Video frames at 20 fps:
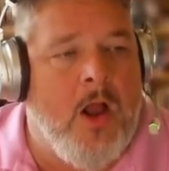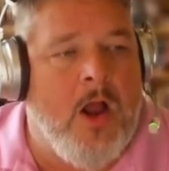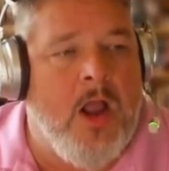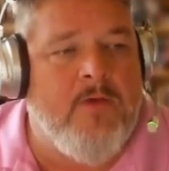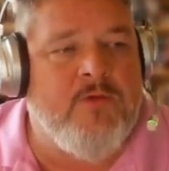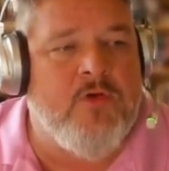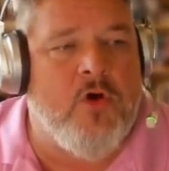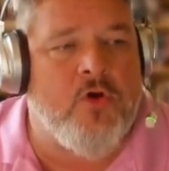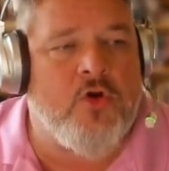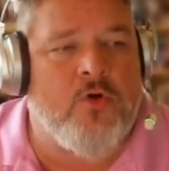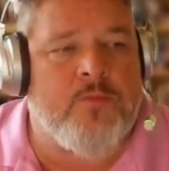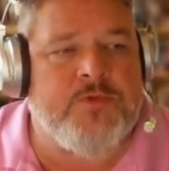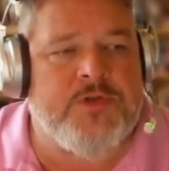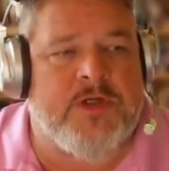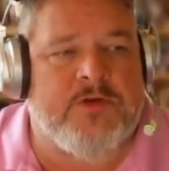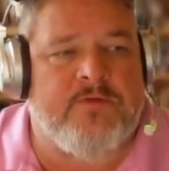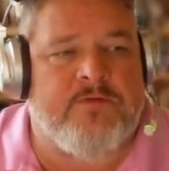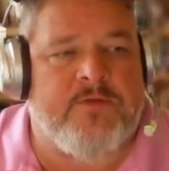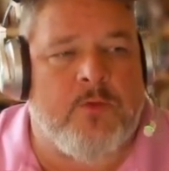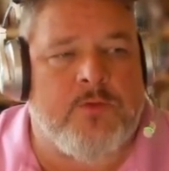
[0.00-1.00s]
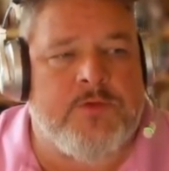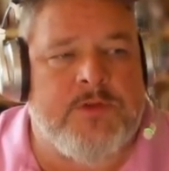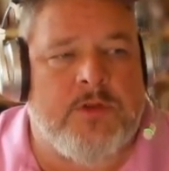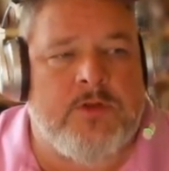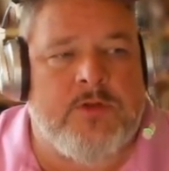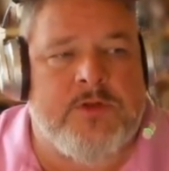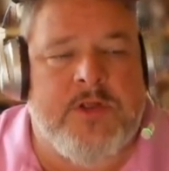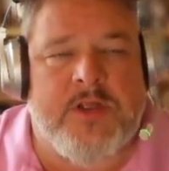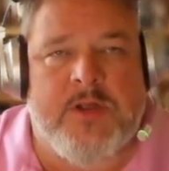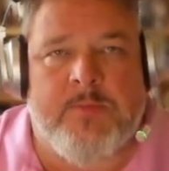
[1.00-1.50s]
I've got an object filter
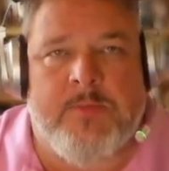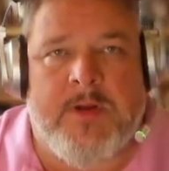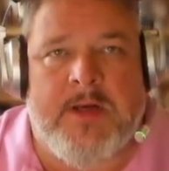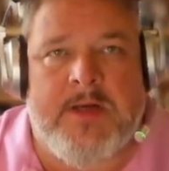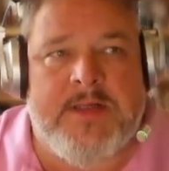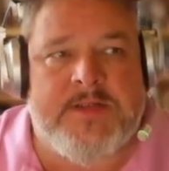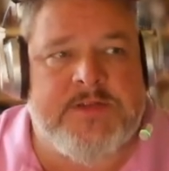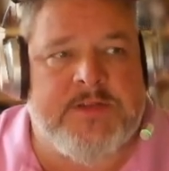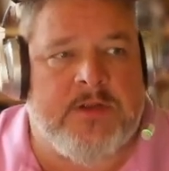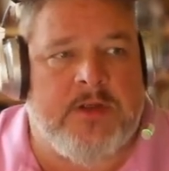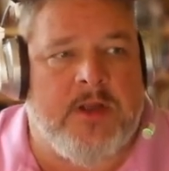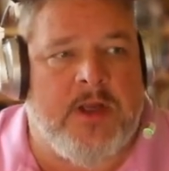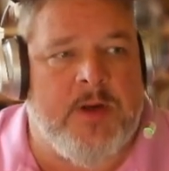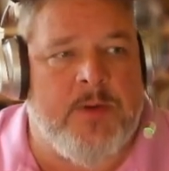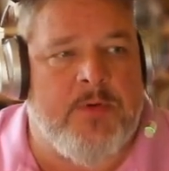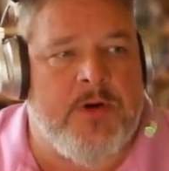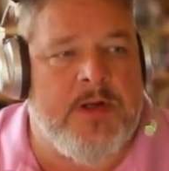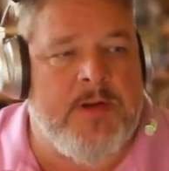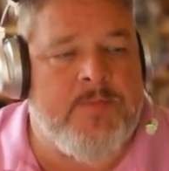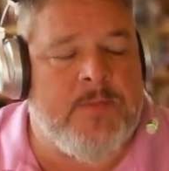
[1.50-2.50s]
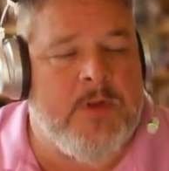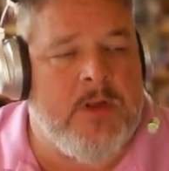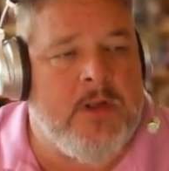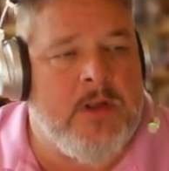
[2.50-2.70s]
looking at my Litten library.